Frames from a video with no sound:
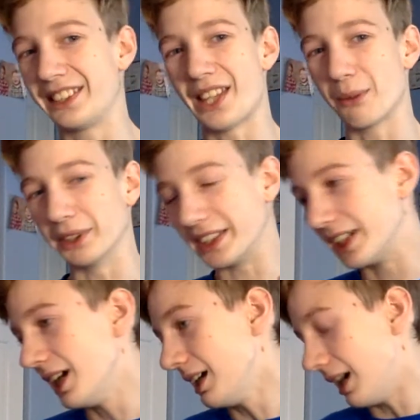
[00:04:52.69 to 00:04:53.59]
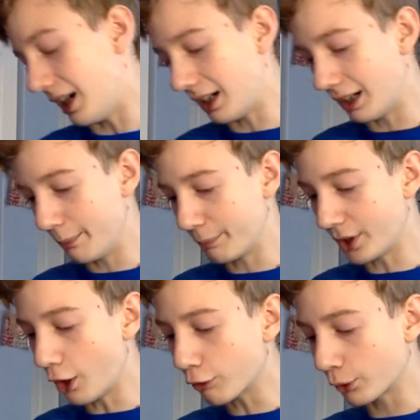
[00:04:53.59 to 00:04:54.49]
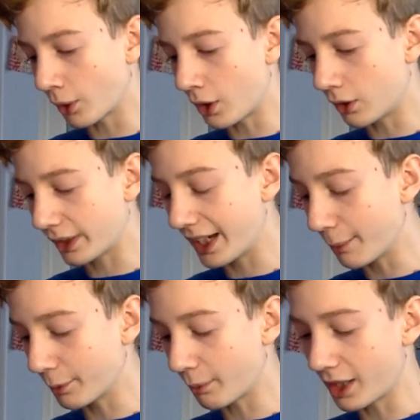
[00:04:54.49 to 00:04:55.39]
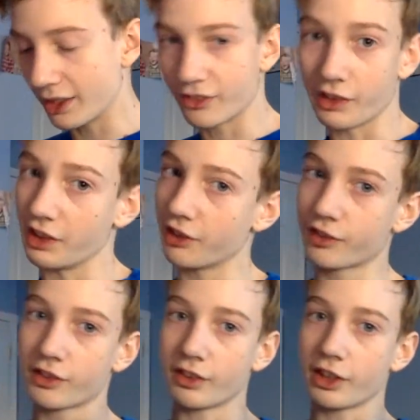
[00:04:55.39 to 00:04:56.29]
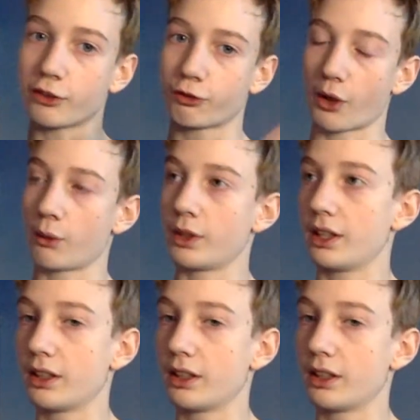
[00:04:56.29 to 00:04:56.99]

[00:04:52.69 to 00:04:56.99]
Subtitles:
not really. But overall, camera-wise, this phone